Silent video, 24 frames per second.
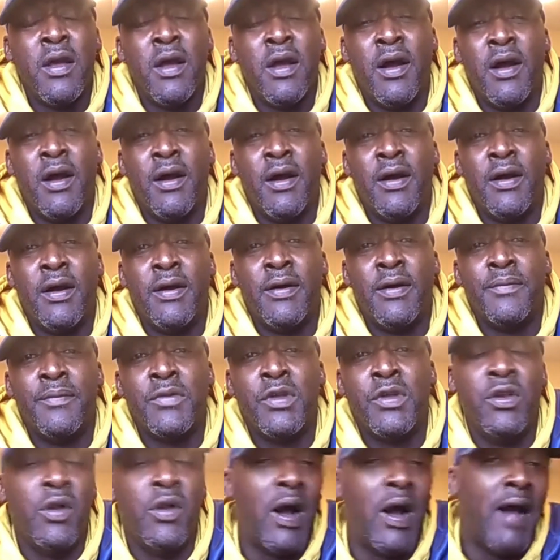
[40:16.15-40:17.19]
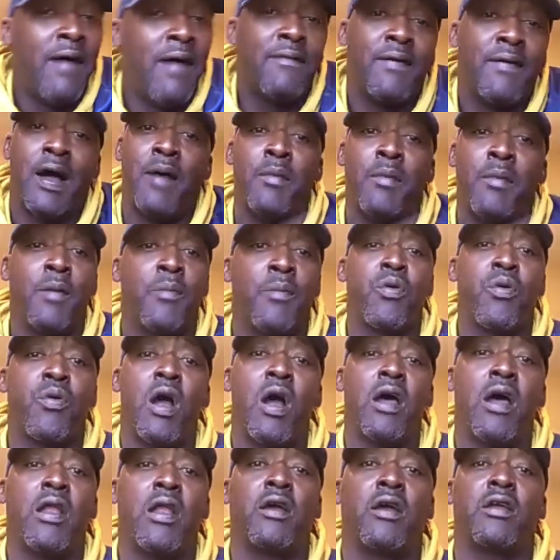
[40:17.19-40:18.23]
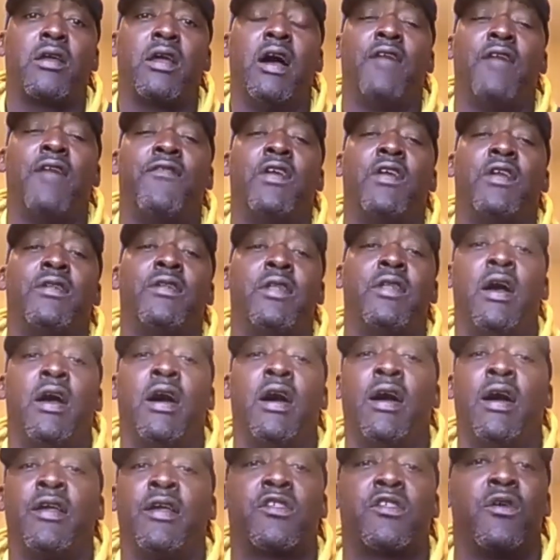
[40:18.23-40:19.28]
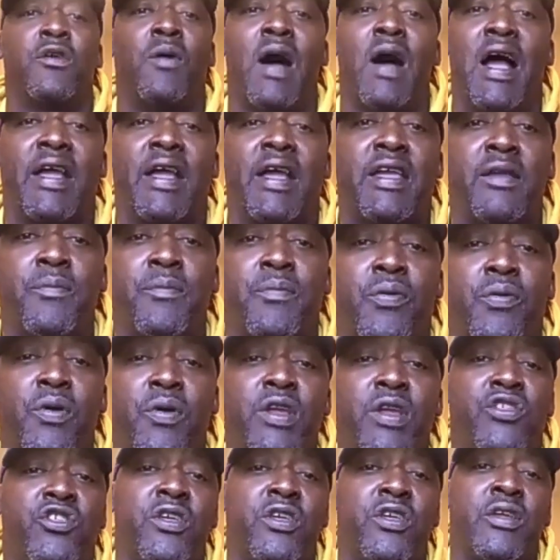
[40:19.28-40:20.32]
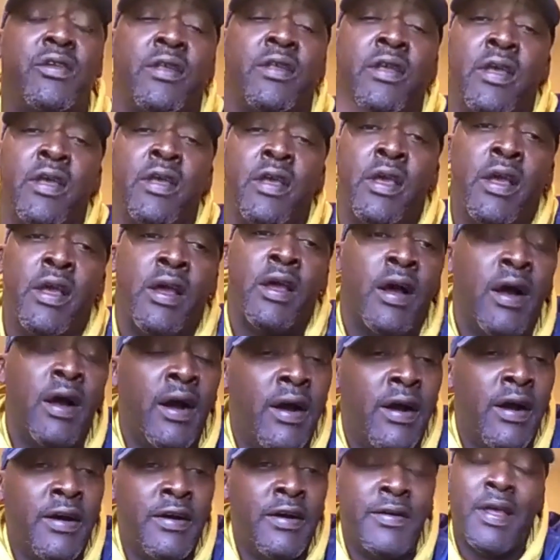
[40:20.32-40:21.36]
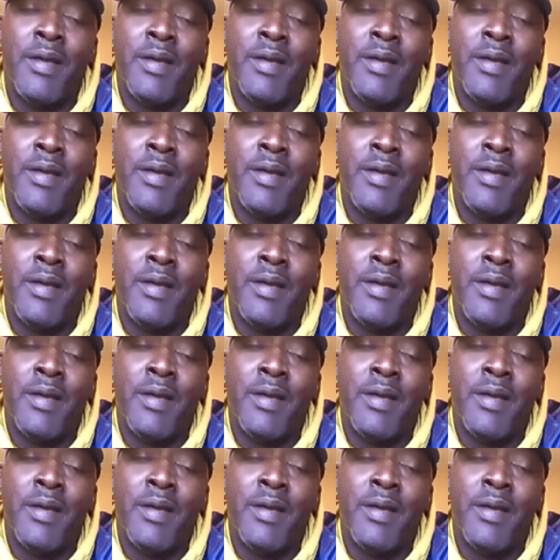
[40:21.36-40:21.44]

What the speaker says: I'm a product of it, so I can preach it. I